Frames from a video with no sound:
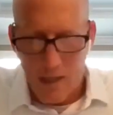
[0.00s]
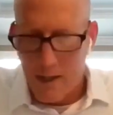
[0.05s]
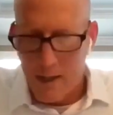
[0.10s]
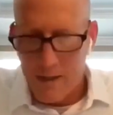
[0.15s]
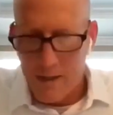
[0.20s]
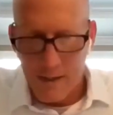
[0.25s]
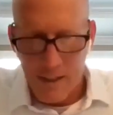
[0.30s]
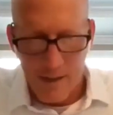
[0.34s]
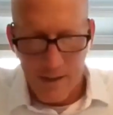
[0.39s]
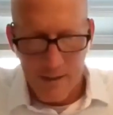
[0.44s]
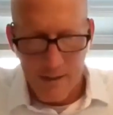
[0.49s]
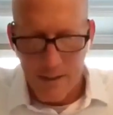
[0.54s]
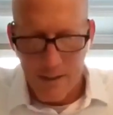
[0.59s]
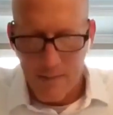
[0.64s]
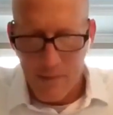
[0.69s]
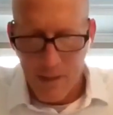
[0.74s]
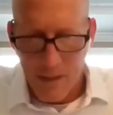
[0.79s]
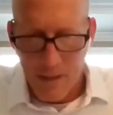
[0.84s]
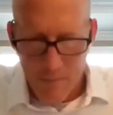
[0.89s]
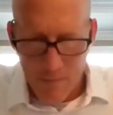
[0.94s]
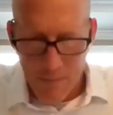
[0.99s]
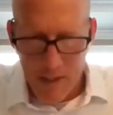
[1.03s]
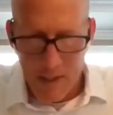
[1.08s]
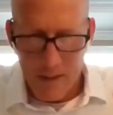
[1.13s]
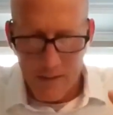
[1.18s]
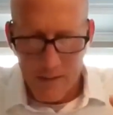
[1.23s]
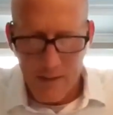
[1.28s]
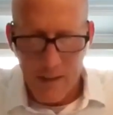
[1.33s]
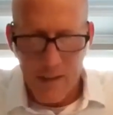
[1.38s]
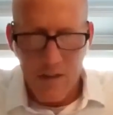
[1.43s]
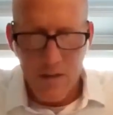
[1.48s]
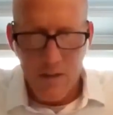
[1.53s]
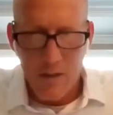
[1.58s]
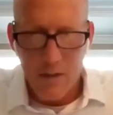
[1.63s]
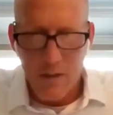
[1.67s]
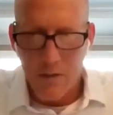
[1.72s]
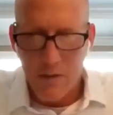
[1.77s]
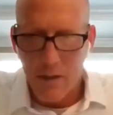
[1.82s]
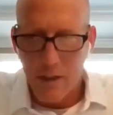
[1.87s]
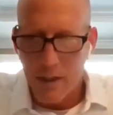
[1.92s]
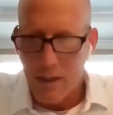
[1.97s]
Like Scott said, I mean, the biggest thing you can
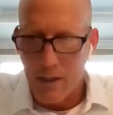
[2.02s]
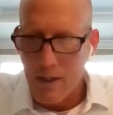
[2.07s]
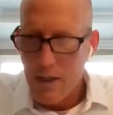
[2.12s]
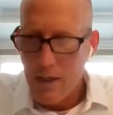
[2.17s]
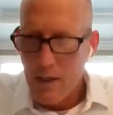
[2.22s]
do to